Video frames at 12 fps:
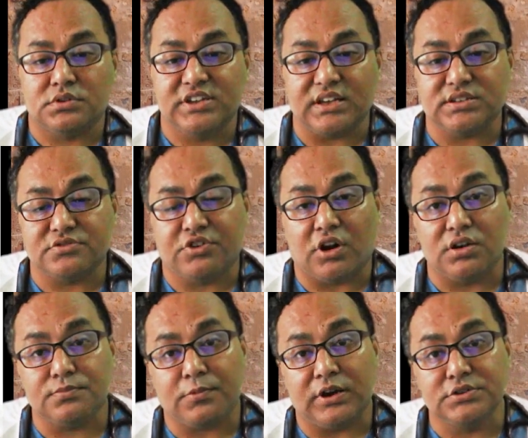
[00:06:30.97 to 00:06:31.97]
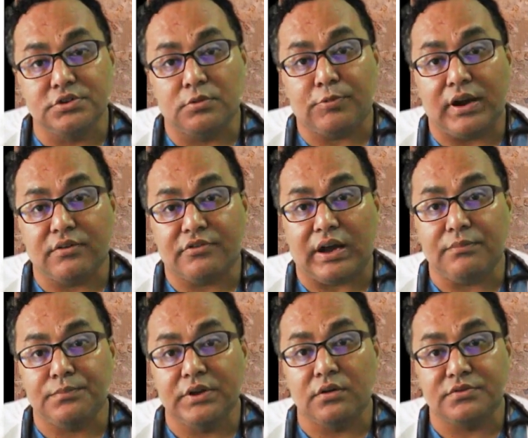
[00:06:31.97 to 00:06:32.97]
TSS fall
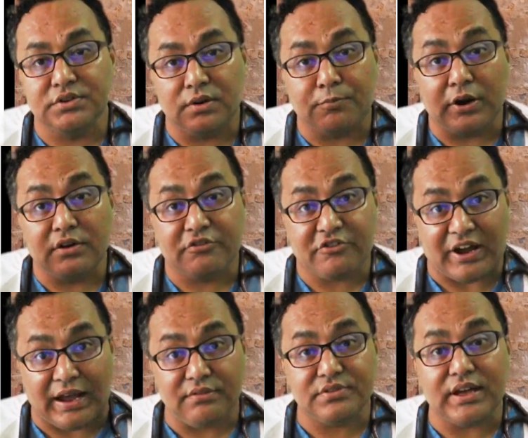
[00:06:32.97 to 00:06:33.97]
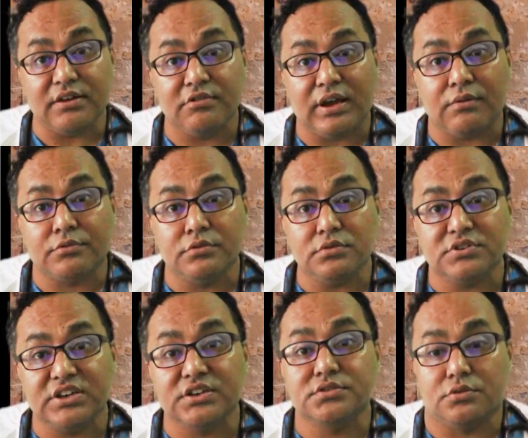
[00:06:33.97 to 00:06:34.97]
0.5 below 0.5, then we have to
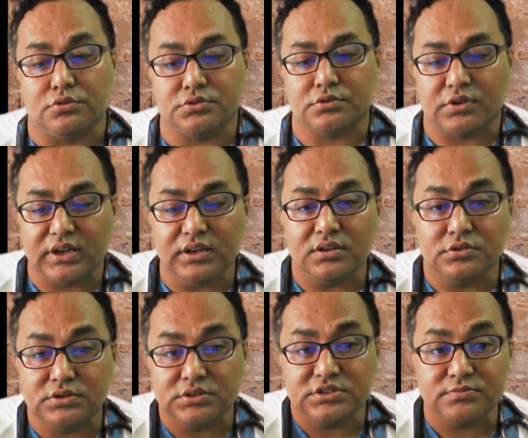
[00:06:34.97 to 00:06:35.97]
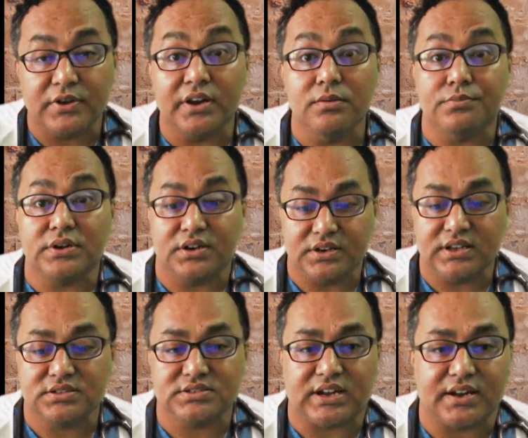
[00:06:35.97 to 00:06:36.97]
decrease the dose. Okay, this is very important,
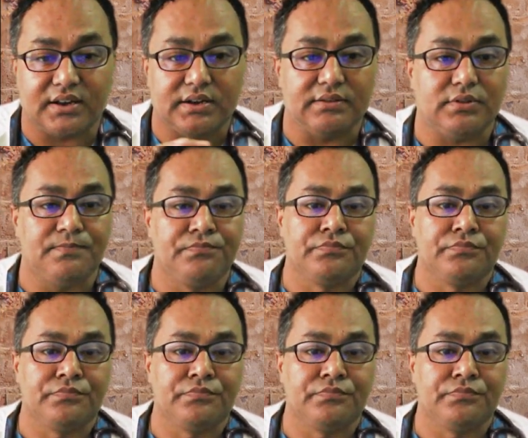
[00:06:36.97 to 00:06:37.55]
TSS target level.